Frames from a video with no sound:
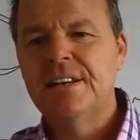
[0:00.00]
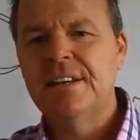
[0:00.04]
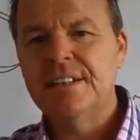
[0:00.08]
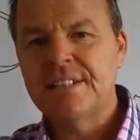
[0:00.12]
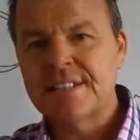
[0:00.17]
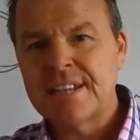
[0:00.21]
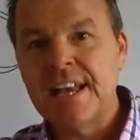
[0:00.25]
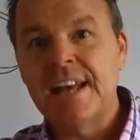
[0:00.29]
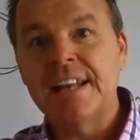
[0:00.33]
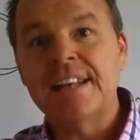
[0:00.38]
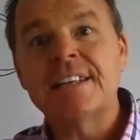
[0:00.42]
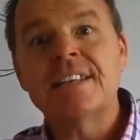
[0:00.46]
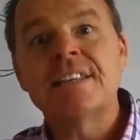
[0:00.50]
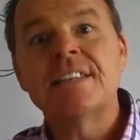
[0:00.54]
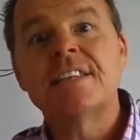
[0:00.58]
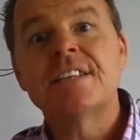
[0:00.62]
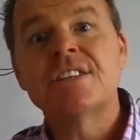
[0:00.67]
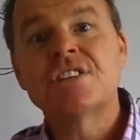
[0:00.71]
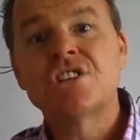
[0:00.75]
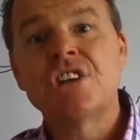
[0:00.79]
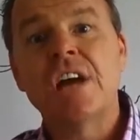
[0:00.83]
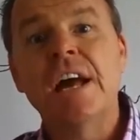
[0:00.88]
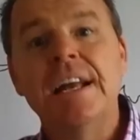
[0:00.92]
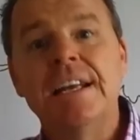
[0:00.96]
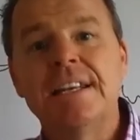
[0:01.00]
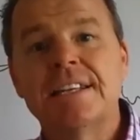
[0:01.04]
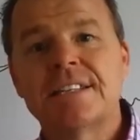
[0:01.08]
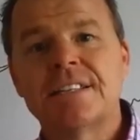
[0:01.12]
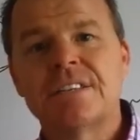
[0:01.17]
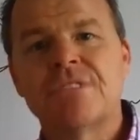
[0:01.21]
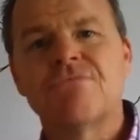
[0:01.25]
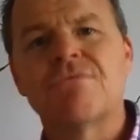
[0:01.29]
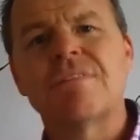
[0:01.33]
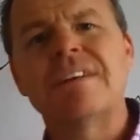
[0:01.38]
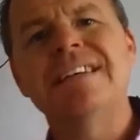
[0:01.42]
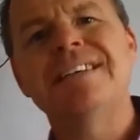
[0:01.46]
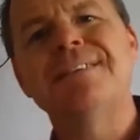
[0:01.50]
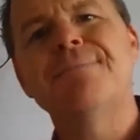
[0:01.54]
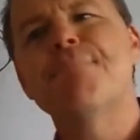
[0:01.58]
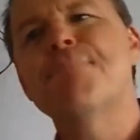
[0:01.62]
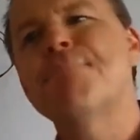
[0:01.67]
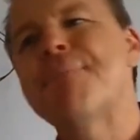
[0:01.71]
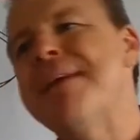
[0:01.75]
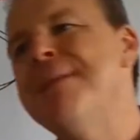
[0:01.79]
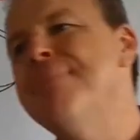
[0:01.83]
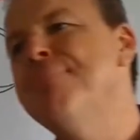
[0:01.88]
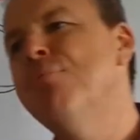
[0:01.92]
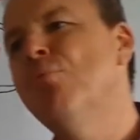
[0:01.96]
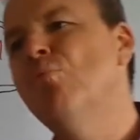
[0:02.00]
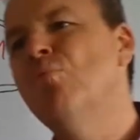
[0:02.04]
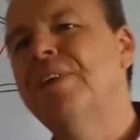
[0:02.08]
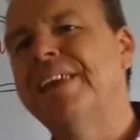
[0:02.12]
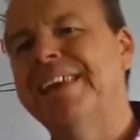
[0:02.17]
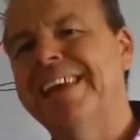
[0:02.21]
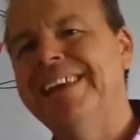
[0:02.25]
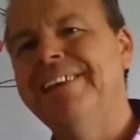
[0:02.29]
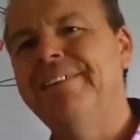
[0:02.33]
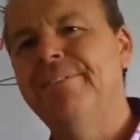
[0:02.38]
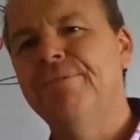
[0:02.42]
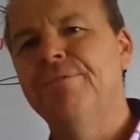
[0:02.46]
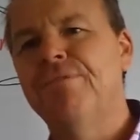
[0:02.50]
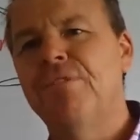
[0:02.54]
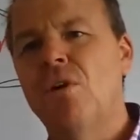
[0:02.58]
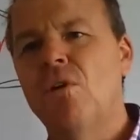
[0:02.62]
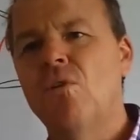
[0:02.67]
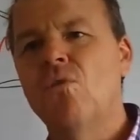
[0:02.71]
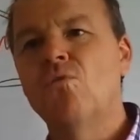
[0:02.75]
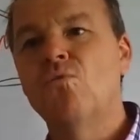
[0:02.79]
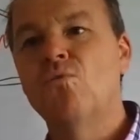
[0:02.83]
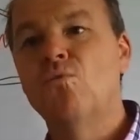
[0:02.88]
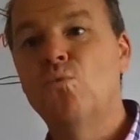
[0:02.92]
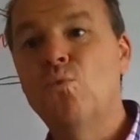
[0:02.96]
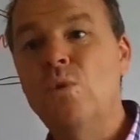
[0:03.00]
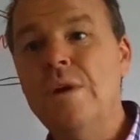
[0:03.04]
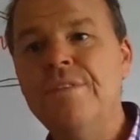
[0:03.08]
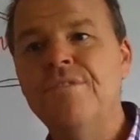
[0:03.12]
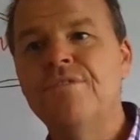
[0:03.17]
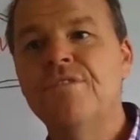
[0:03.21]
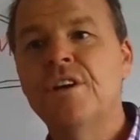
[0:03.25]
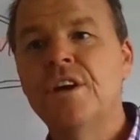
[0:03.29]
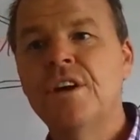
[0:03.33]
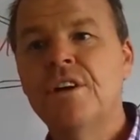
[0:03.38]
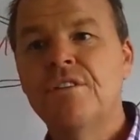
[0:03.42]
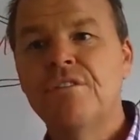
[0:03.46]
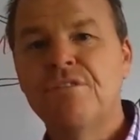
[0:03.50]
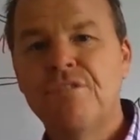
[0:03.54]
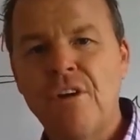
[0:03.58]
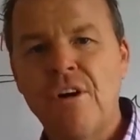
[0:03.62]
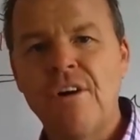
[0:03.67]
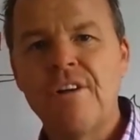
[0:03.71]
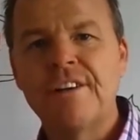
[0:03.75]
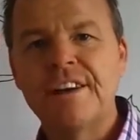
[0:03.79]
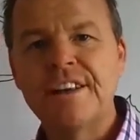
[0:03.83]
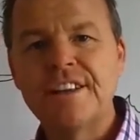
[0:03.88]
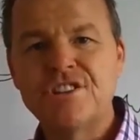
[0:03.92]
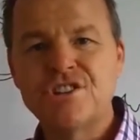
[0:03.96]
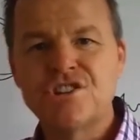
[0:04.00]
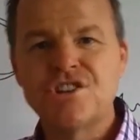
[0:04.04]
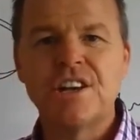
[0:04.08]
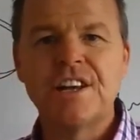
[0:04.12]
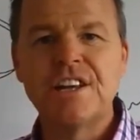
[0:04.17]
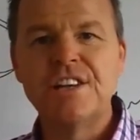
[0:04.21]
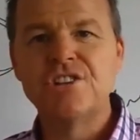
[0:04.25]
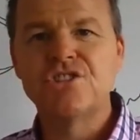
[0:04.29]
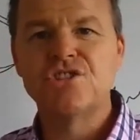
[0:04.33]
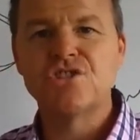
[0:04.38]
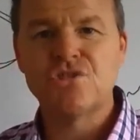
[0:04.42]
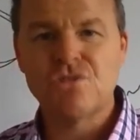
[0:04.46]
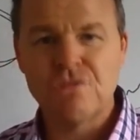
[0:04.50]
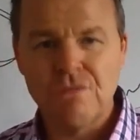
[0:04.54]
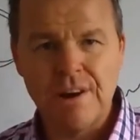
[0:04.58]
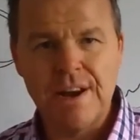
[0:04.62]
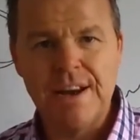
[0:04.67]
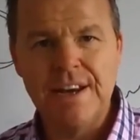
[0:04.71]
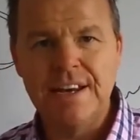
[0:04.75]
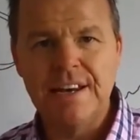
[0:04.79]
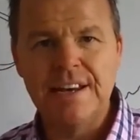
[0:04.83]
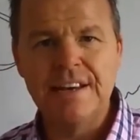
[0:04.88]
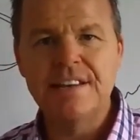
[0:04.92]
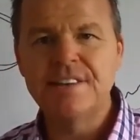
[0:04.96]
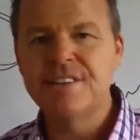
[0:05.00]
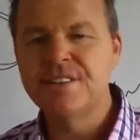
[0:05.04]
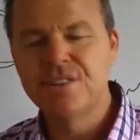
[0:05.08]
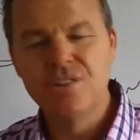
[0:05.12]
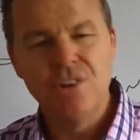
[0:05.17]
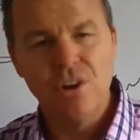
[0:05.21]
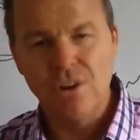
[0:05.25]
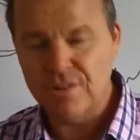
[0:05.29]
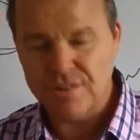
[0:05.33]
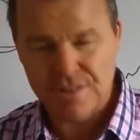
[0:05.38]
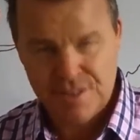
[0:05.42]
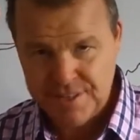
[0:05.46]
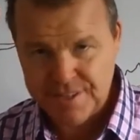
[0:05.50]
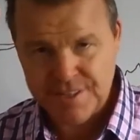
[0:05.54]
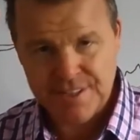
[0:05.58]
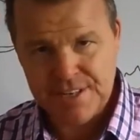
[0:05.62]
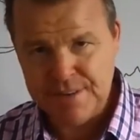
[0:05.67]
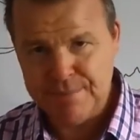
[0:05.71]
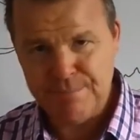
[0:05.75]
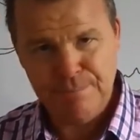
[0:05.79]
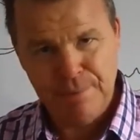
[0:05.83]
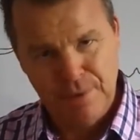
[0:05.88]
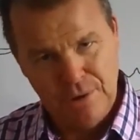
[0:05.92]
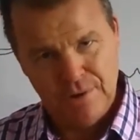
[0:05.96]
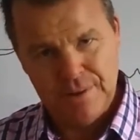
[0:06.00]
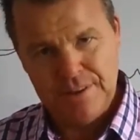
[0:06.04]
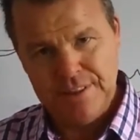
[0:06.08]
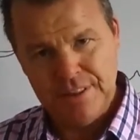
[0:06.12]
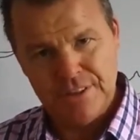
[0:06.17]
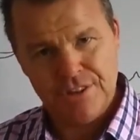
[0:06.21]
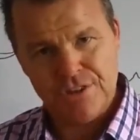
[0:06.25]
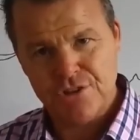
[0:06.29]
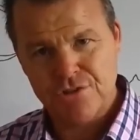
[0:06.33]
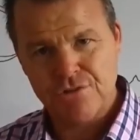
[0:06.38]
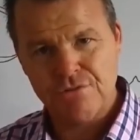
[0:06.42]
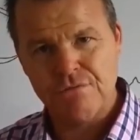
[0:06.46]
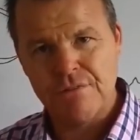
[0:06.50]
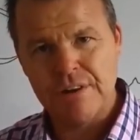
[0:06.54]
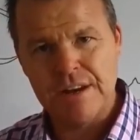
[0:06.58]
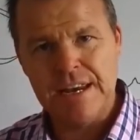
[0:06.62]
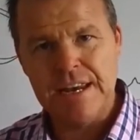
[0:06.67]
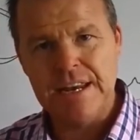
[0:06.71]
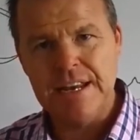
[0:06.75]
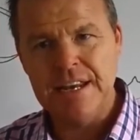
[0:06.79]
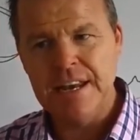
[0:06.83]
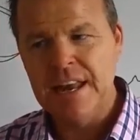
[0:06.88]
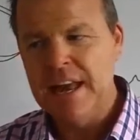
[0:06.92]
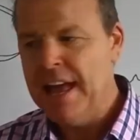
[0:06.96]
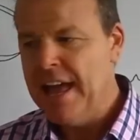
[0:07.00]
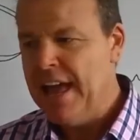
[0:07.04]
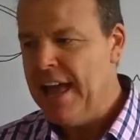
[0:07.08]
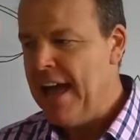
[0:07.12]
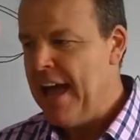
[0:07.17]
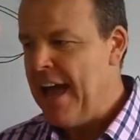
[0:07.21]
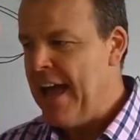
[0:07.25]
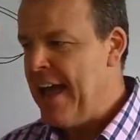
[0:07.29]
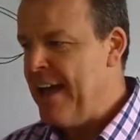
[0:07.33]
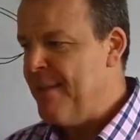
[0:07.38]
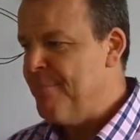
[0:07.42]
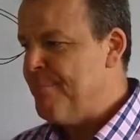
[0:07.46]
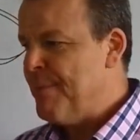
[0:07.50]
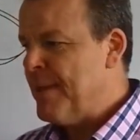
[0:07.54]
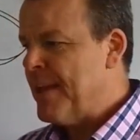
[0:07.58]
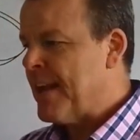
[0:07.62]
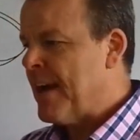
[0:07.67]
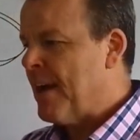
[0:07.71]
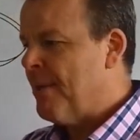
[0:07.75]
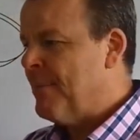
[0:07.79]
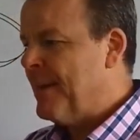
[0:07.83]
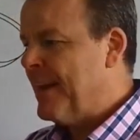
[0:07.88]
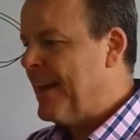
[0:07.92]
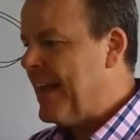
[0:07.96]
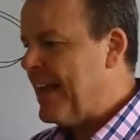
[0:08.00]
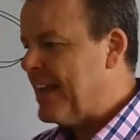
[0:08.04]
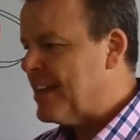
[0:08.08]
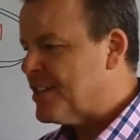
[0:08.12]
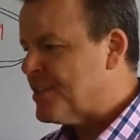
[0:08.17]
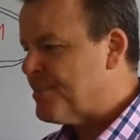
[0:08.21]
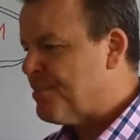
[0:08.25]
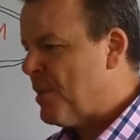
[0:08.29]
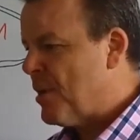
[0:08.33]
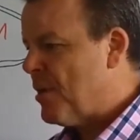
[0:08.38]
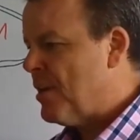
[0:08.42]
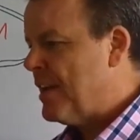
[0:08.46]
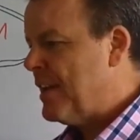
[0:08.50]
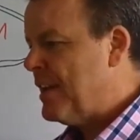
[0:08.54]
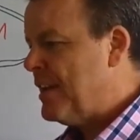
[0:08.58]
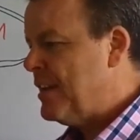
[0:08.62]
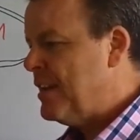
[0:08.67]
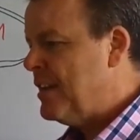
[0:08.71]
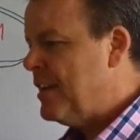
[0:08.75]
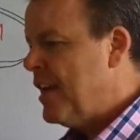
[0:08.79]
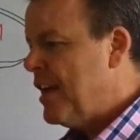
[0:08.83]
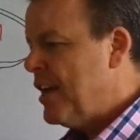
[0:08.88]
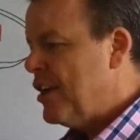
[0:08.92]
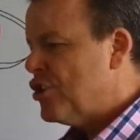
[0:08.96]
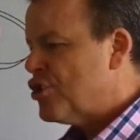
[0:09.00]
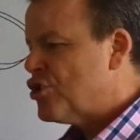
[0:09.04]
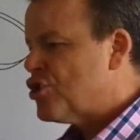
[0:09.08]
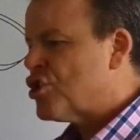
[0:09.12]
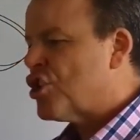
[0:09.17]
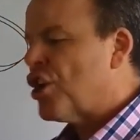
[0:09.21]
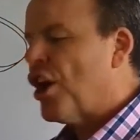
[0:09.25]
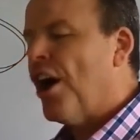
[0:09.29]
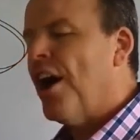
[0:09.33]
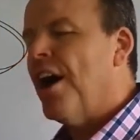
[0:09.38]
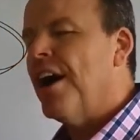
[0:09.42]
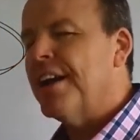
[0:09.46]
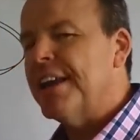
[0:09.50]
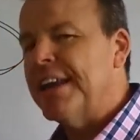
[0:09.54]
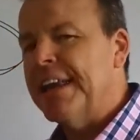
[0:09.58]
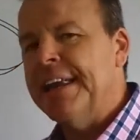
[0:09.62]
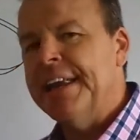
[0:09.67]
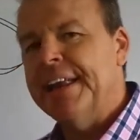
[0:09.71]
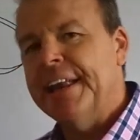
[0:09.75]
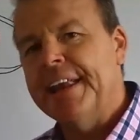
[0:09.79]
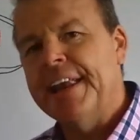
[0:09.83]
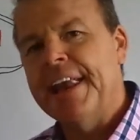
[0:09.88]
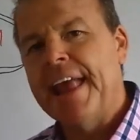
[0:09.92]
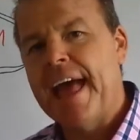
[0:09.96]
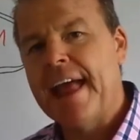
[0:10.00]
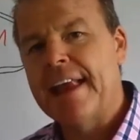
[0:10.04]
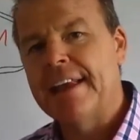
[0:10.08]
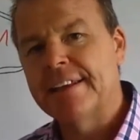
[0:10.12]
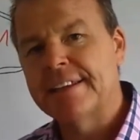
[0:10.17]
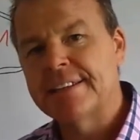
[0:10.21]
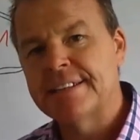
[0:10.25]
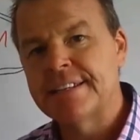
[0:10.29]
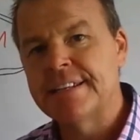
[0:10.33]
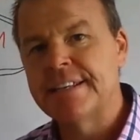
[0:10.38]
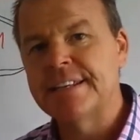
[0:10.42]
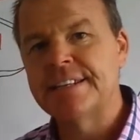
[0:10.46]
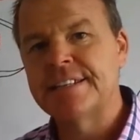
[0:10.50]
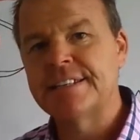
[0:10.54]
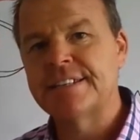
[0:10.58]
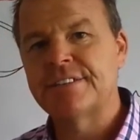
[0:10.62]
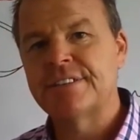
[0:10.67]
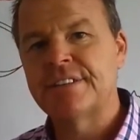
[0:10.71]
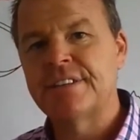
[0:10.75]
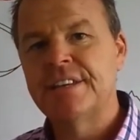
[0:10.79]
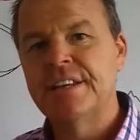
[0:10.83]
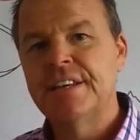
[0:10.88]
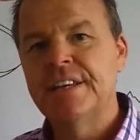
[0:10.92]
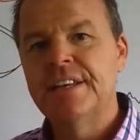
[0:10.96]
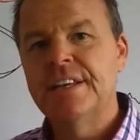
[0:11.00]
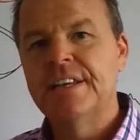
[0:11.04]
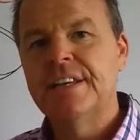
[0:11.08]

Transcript: Let's cut to the chase. The reason people get involved with foreign exchange trading is not to sit behind the screen and become an expert in charting analysis.